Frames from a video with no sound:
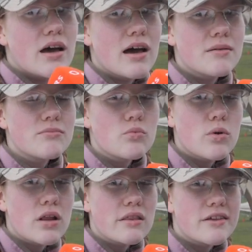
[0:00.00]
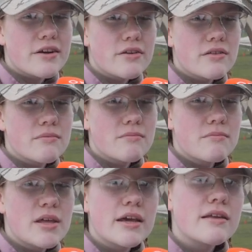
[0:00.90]
Um, well, there's
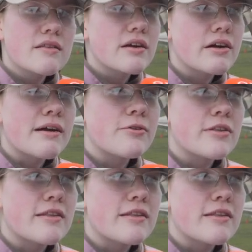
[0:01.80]
meetings here every